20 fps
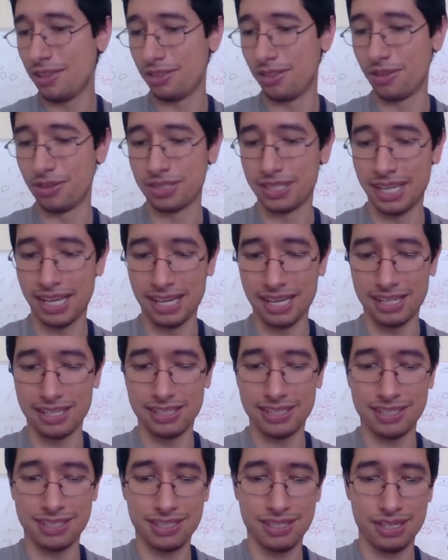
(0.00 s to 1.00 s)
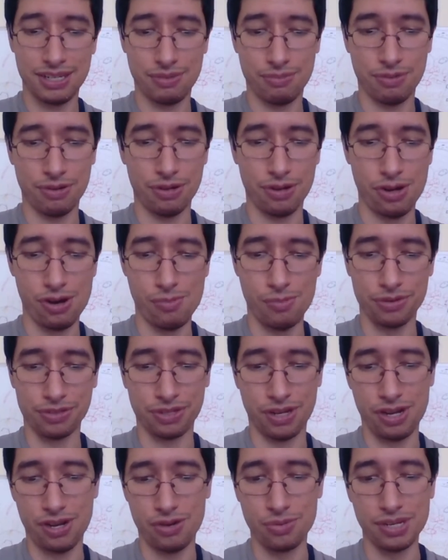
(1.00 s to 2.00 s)
those guys were
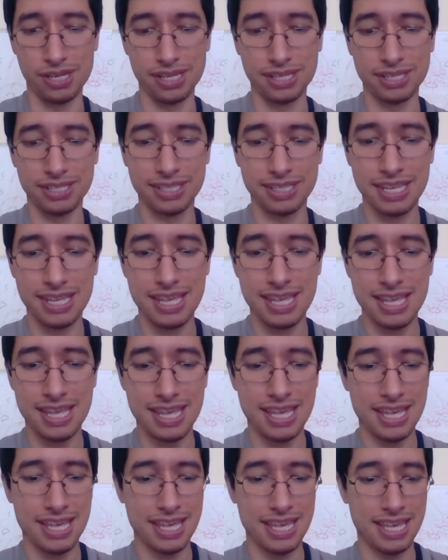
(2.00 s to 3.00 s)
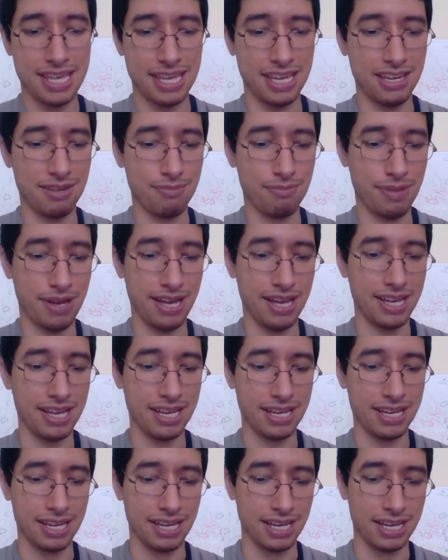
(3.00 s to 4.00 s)
almost always in my
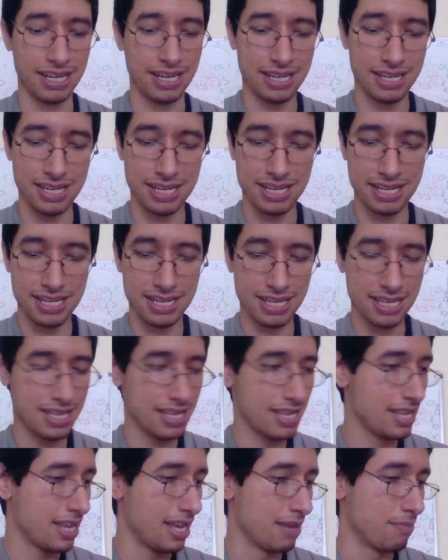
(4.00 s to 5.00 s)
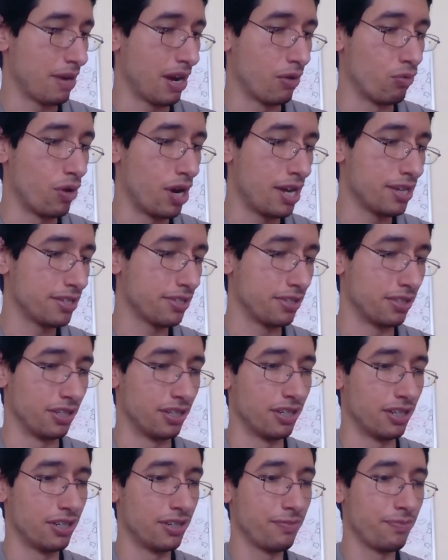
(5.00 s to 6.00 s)
uh, in my
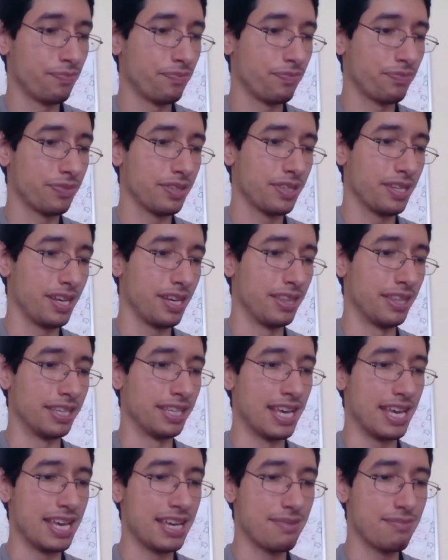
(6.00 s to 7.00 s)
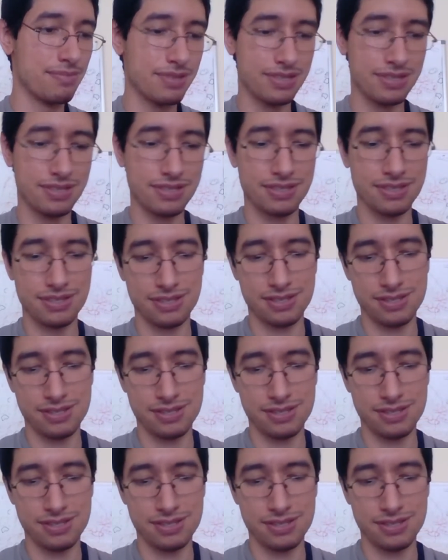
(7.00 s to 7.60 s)
roster in the games.